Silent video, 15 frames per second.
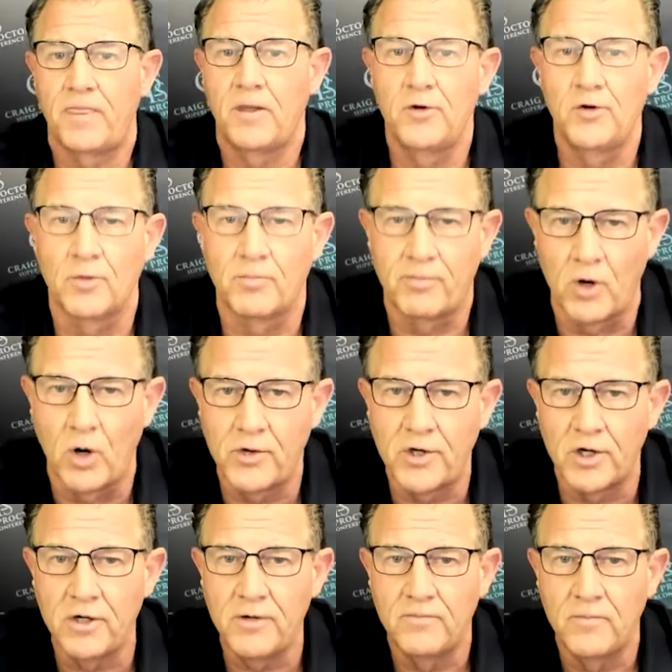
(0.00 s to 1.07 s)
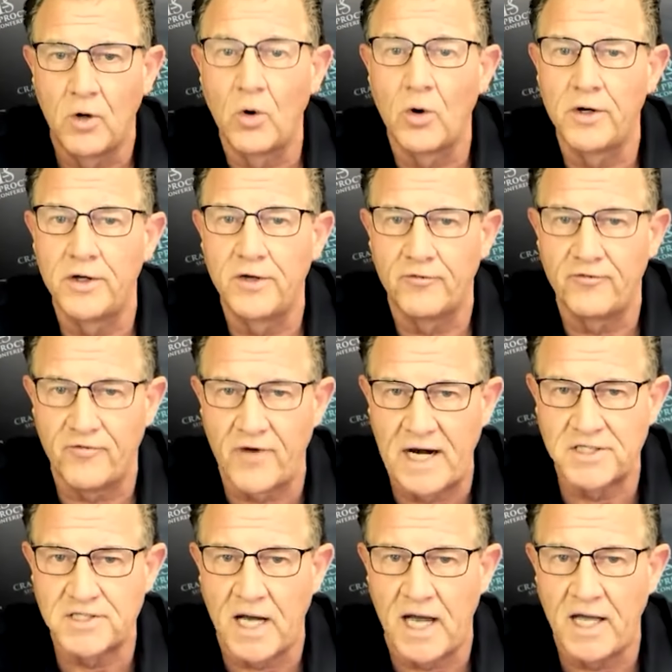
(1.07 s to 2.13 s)
your broker or your
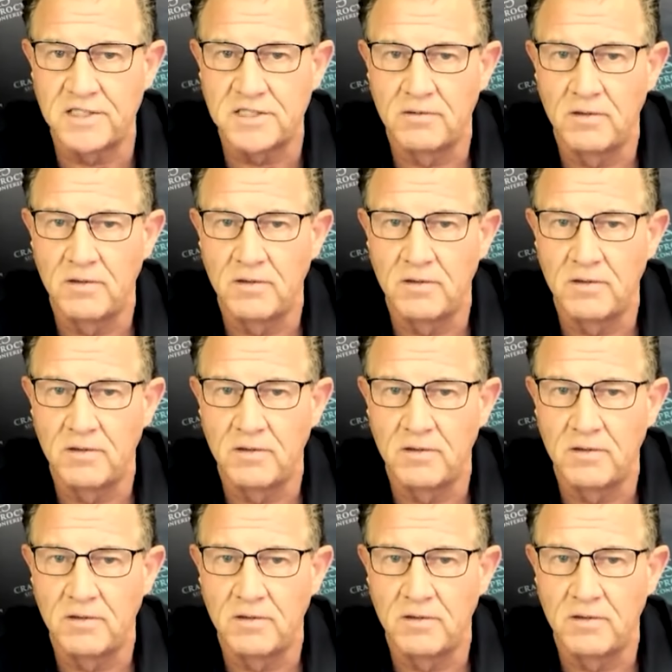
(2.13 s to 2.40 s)
franchise.